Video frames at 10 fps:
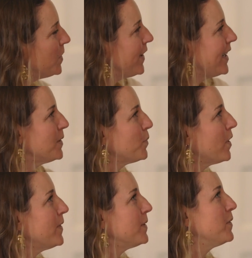Well, right, because
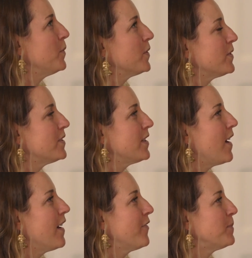we're
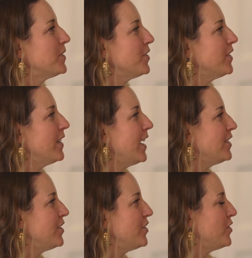taught from such a young
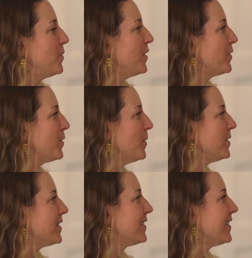age to just do what you're told.